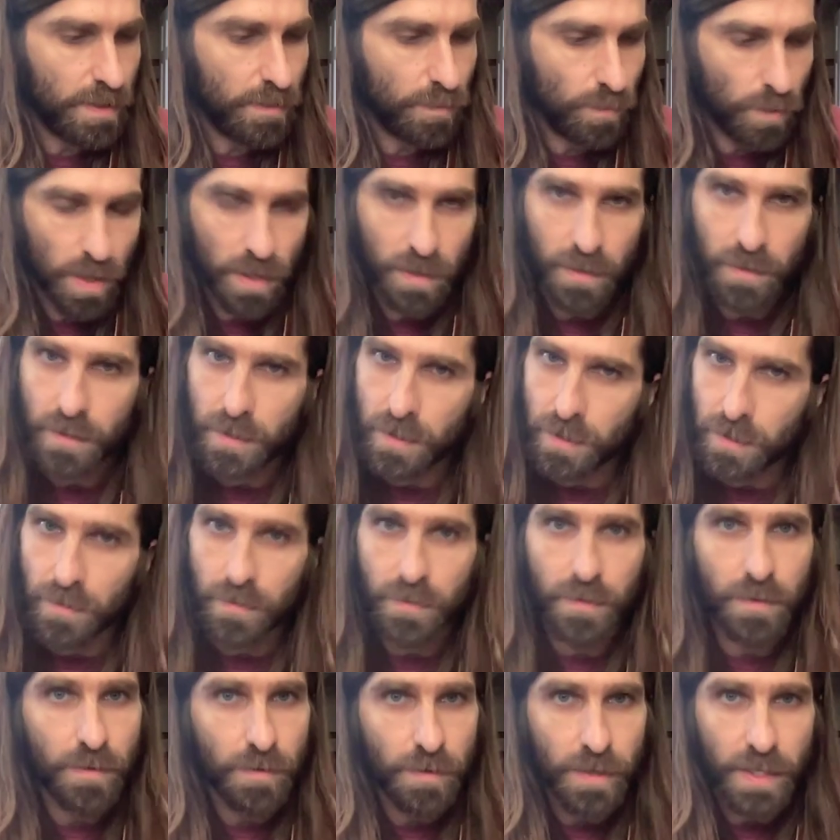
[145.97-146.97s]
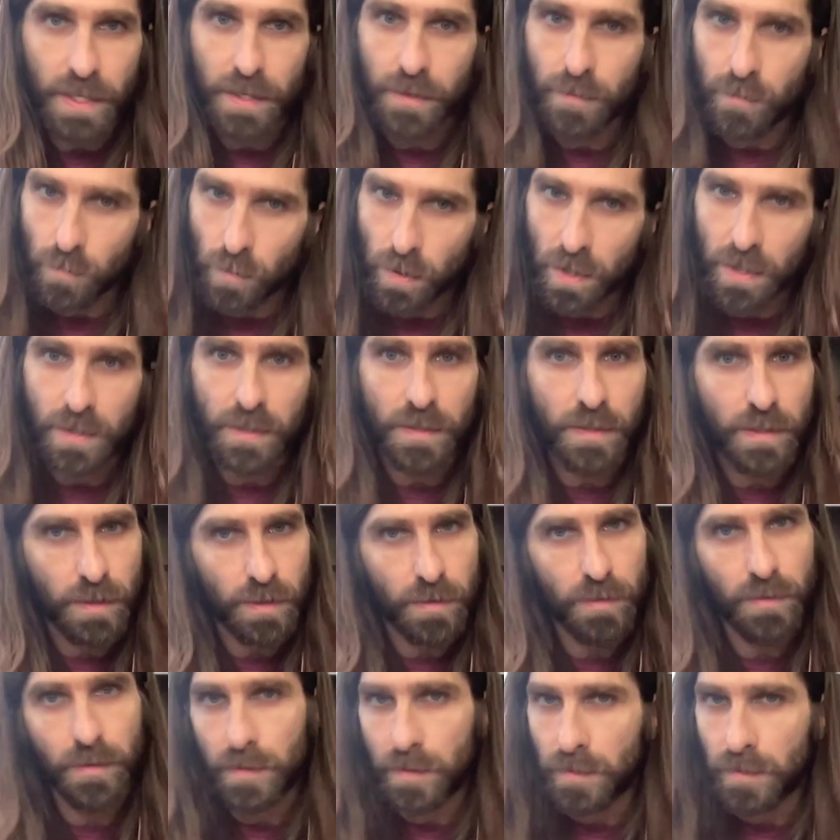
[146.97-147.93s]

1, 2, 3, 1, 2,